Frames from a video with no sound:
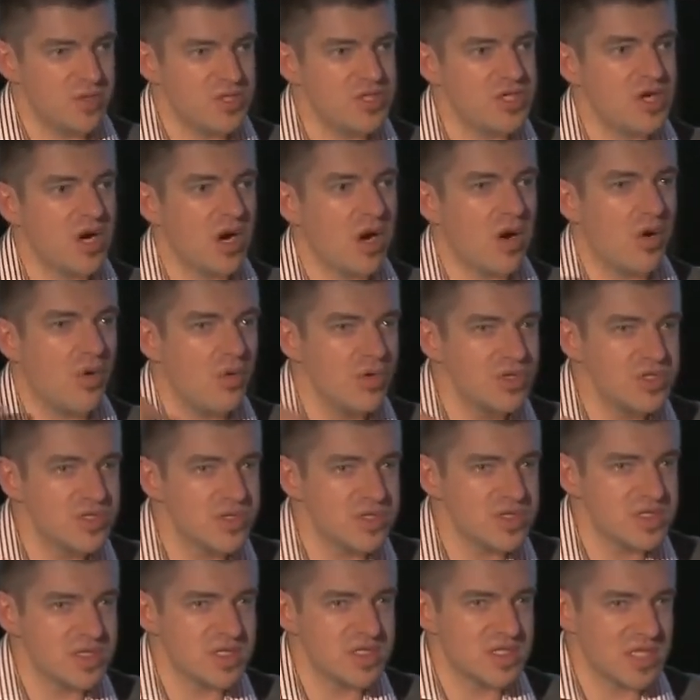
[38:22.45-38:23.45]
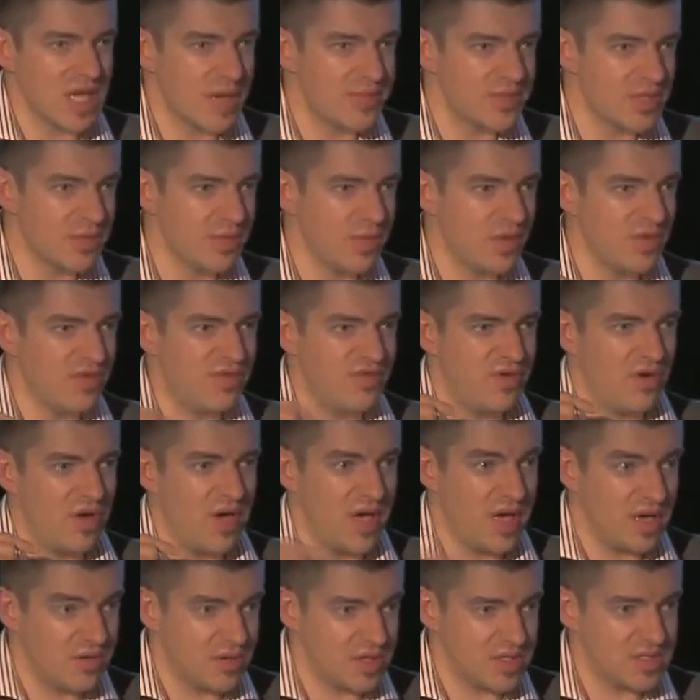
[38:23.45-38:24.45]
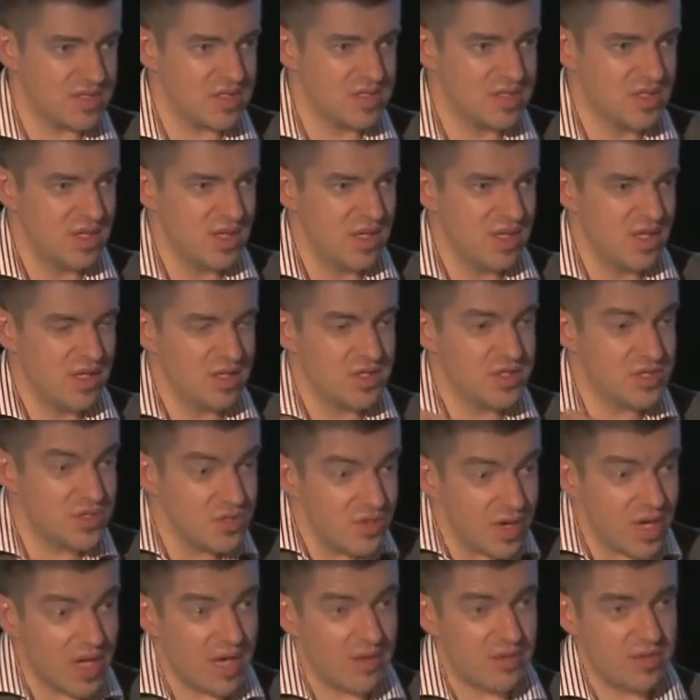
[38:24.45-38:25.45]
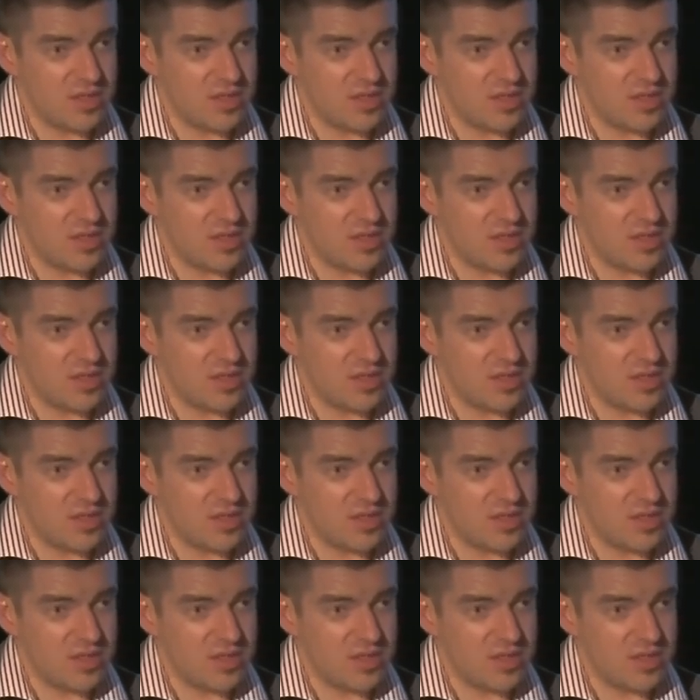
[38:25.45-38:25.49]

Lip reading: which are also susceptible for errors, to